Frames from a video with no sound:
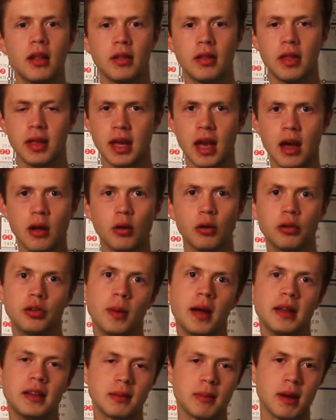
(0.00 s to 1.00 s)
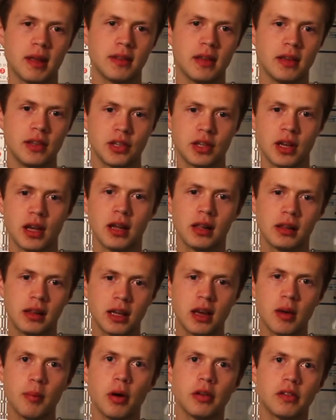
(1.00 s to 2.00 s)
they get an automatic message,
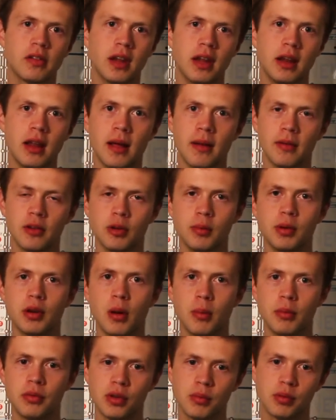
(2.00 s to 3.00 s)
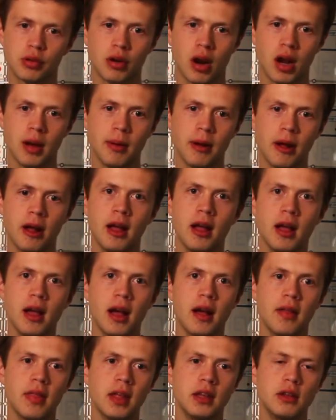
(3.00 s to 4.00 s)
click a button in it to become a subscriber,
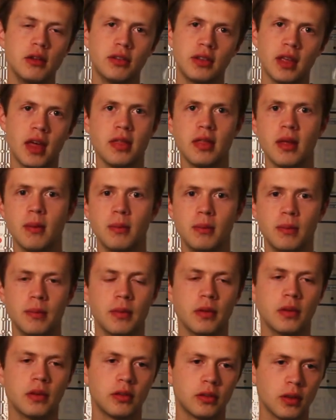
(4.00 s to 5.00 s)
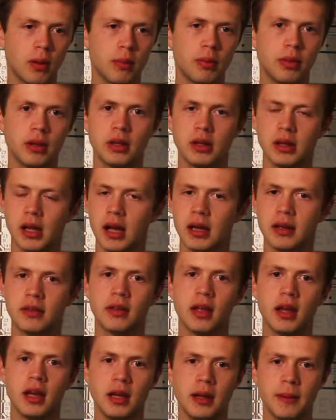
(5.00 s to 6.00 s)
and then you send them something like,
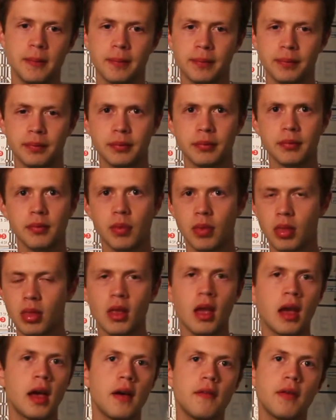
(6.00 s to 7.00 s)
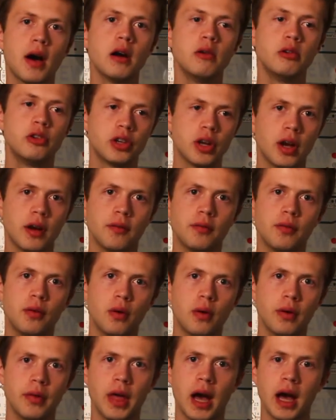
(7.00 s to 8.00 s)
say, a voucher
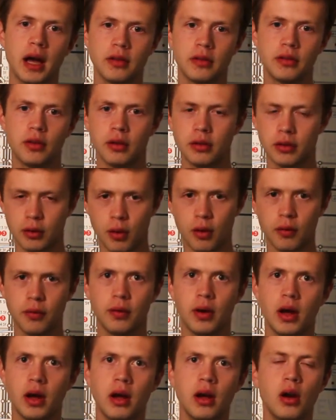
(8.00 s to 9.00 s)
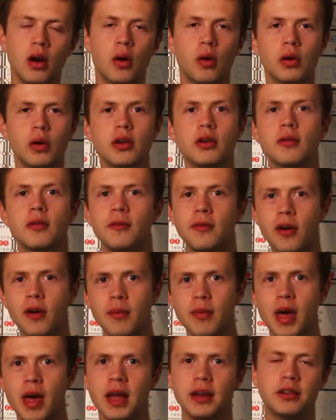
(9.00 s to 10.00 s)
for that certain offer, or you
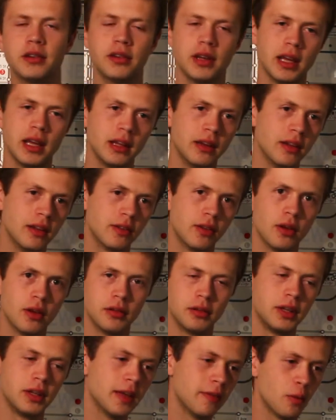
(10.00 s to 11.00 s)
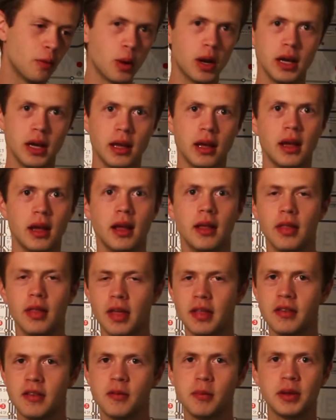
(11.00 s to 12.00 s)
confirm the entry in a certain giveaway
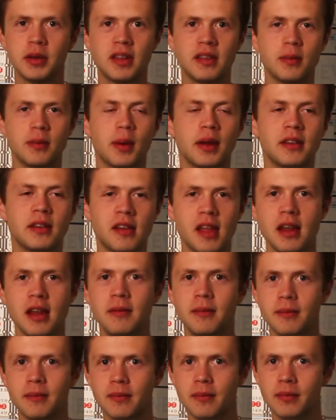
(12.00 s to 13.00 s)
that they've participated in.